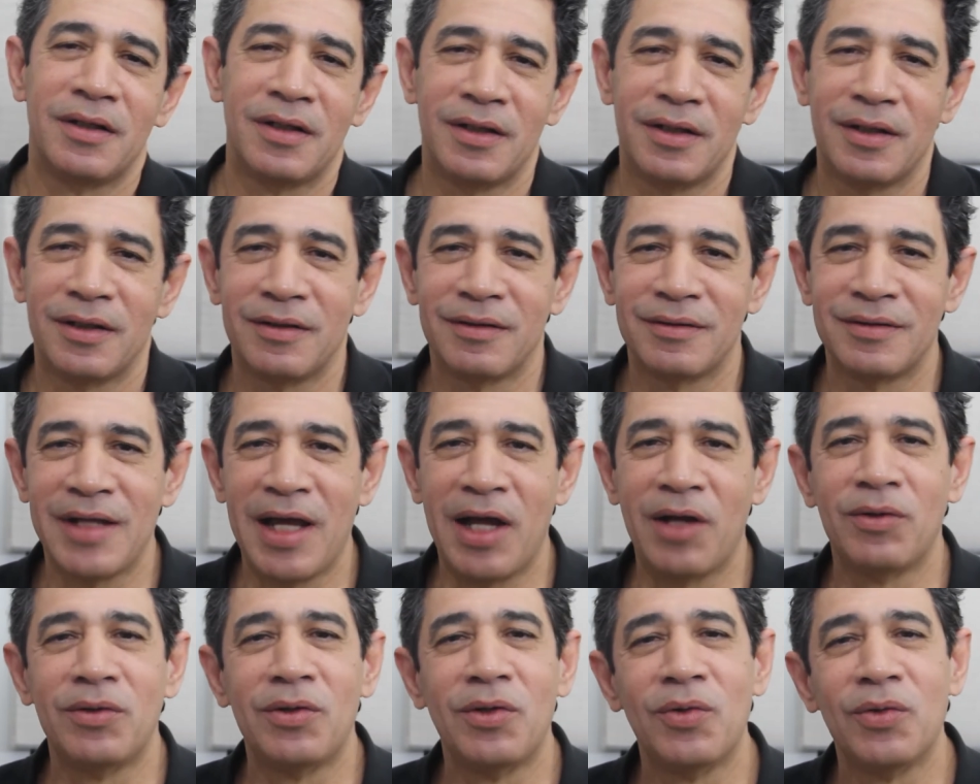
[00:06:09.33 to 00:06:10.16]

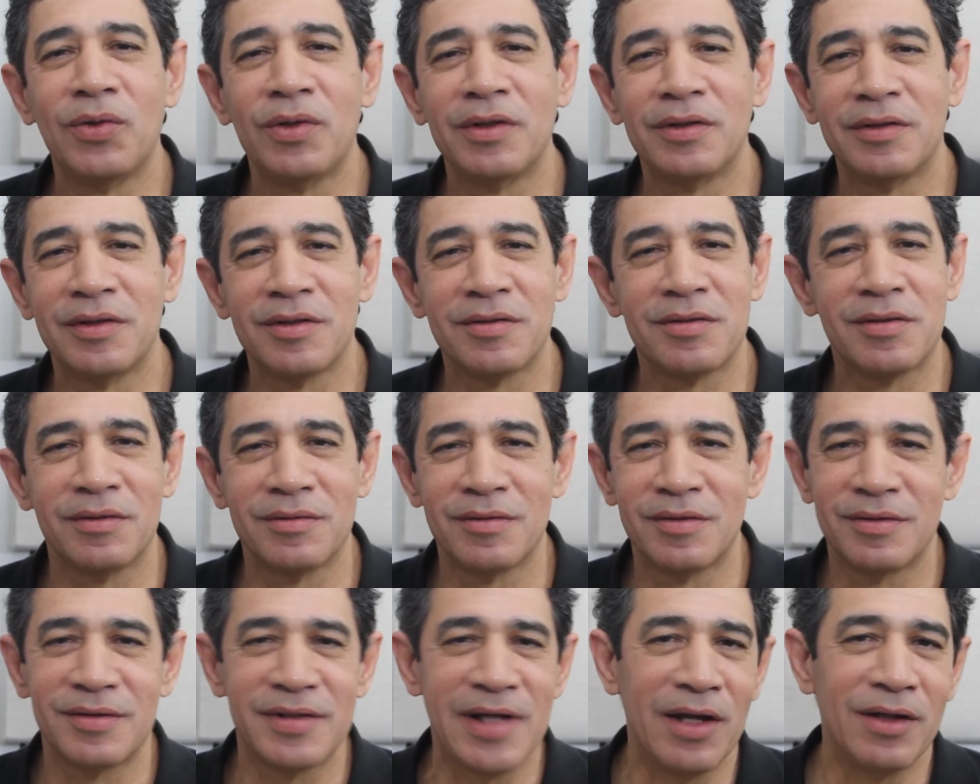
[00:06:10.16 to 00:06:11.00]
Download it, just
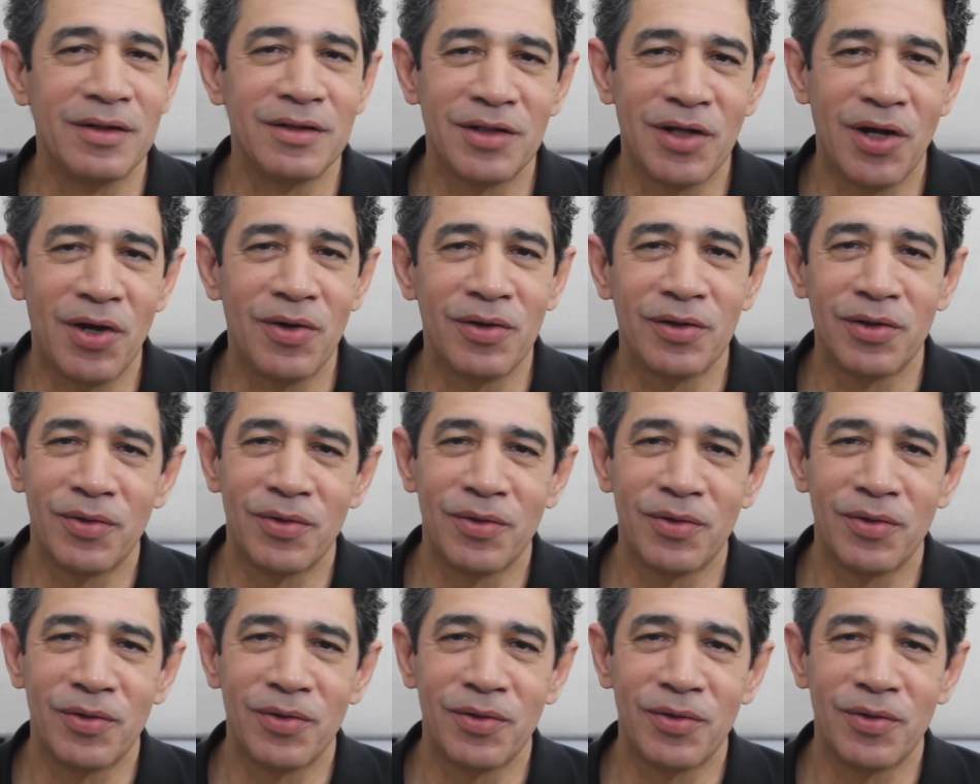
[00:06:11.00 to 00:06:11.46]
Satin Doll,